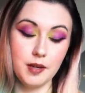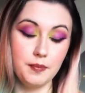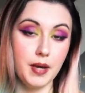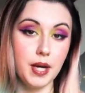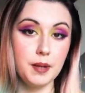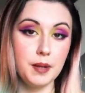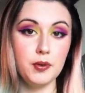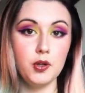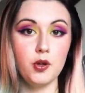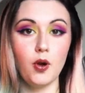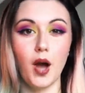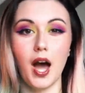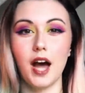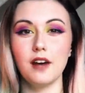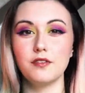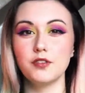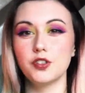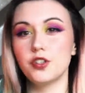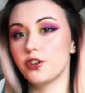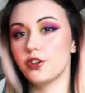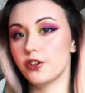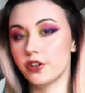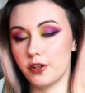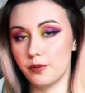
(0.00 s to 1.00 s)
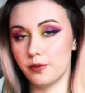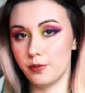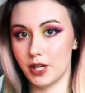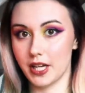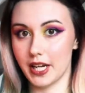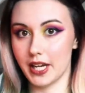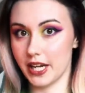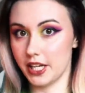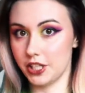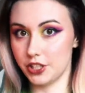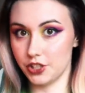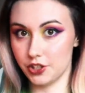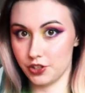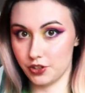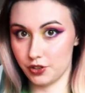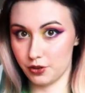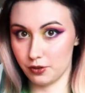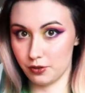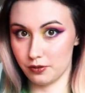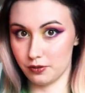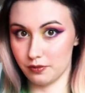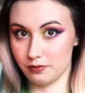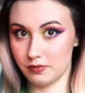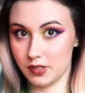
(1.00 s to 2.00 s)
Maybe you have no communication at
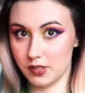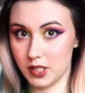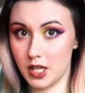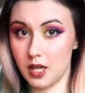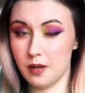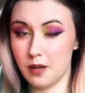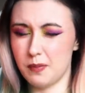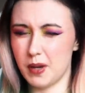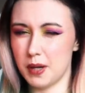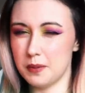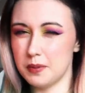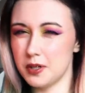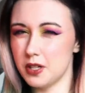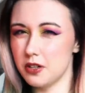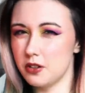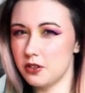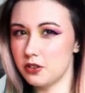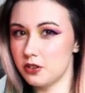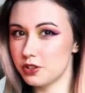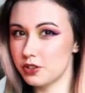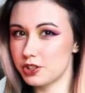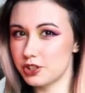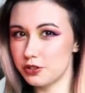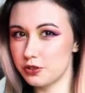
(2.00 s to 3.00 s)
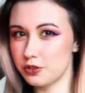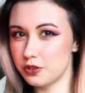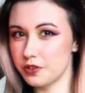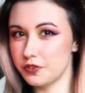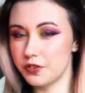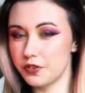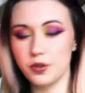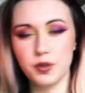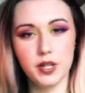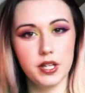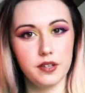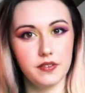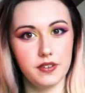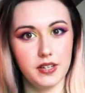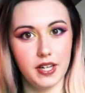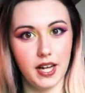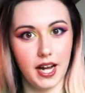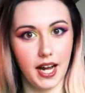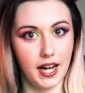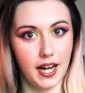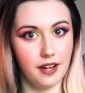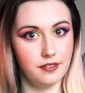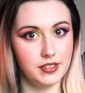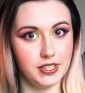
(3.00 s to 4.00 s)
all. Maybe you're not sure if you even
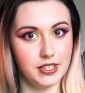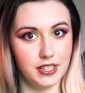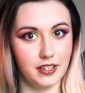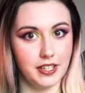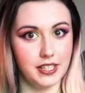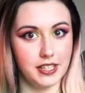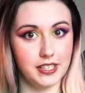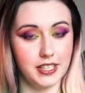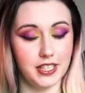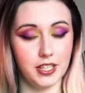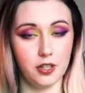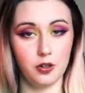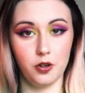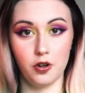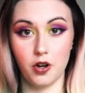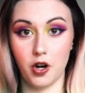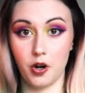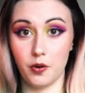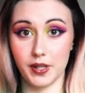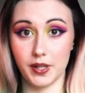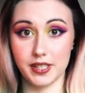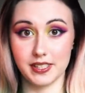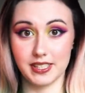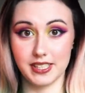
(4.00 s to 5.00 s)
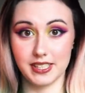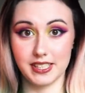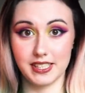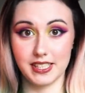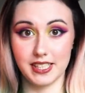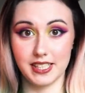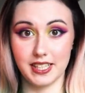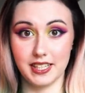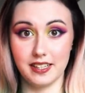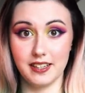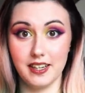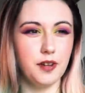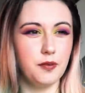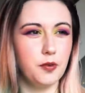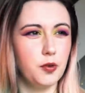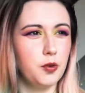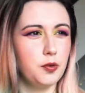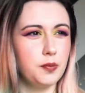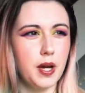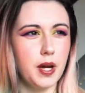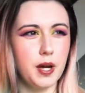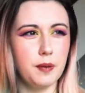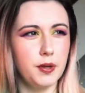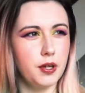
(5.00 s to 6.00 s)
have DID or OSDD. Or
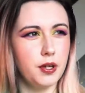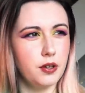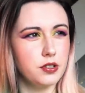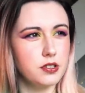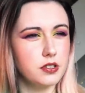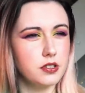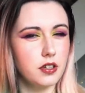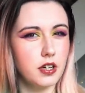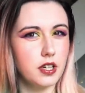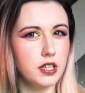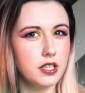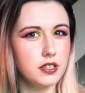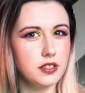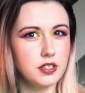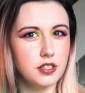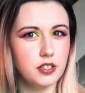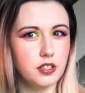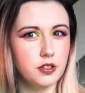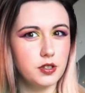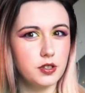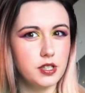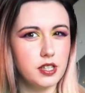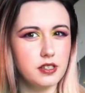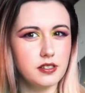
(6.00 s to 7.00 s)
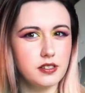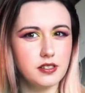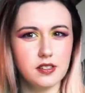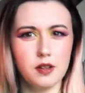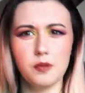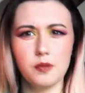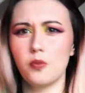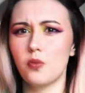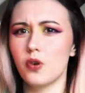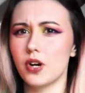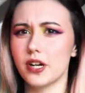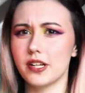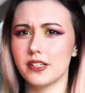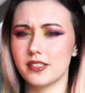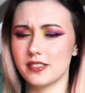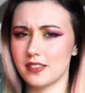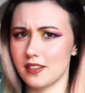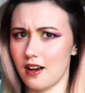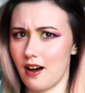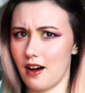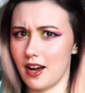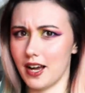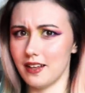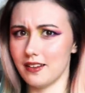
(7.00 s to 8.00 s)
maybe you're starting to notice some weird
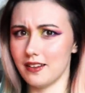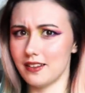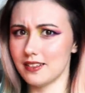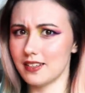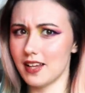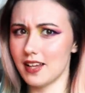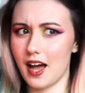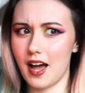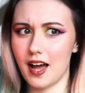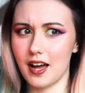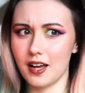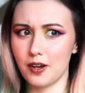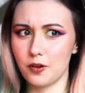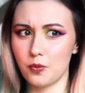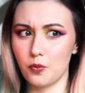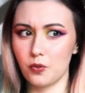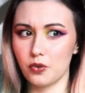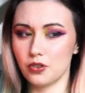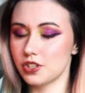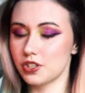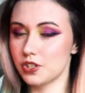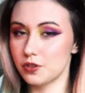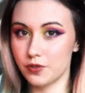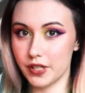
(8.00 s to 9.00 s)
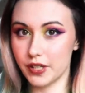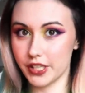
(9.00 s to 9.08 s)
signs and want to